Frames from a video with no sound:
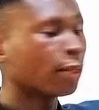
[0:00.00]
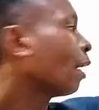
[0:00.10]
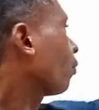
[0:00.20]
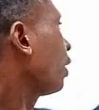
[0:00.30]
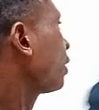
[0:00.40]

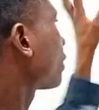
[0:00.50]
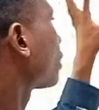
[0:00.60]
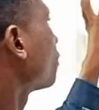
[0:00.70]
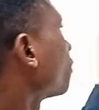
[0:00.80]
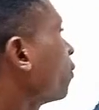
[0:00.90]
Now
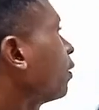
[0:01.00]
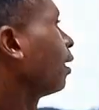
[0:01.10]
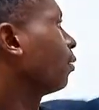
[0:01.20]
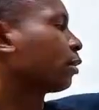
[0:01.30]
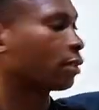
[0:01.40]
let's
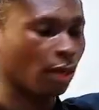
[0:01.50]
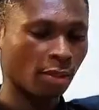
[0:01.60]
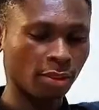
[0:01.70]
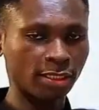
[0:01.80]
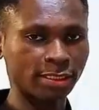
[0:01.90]
pronounce
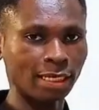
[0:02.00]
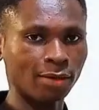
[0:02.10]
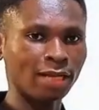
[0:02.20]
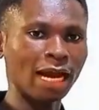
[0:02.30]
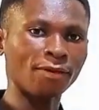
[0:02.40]
this
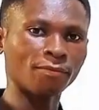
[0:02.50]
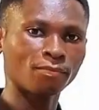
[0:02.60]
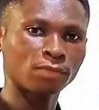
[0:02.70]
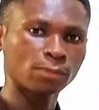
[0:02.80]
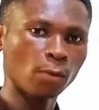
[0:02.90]
sound and
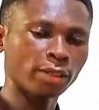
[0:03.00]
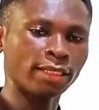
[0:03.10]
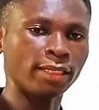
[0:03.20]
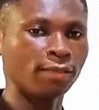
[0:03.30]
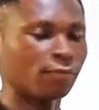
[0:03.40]

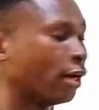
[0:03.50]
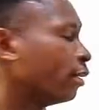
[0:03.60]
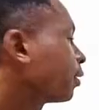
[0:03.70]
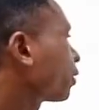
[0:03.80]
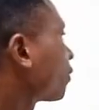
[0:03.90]
spot the
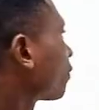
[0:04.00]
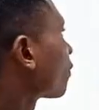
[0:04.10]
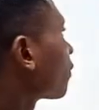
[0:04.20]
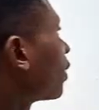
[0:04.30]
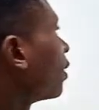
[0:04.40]
difference.
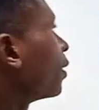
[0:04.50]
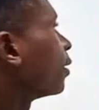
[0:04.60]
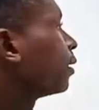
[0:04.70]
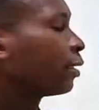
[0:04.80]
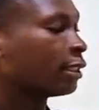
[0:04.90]

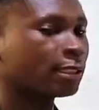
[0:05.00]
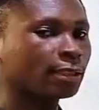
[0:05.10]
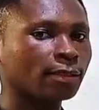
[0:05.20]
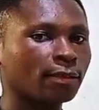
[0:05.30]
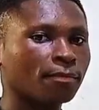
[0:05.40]
This
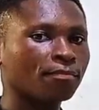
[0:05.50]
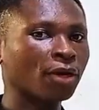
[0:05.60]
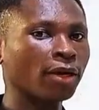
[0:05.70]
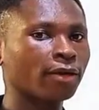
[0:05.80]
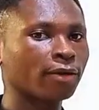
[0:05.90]
is p,